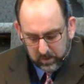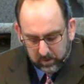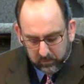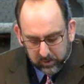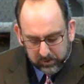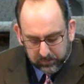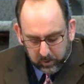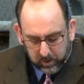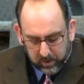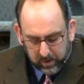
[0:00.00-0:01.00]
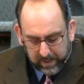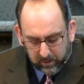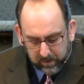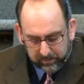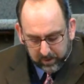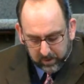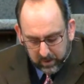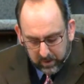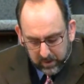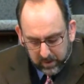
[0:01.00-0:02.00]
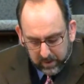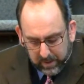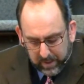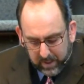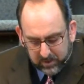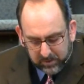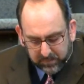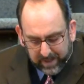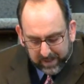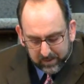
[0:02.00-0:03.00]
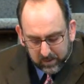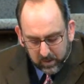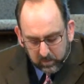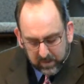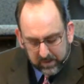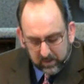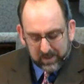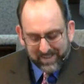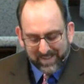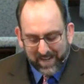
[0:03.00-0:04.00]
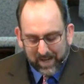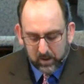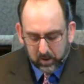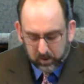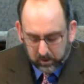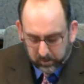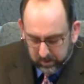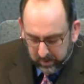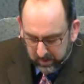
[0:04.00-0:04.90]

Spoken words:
Verse 4, however, his father and mother did not know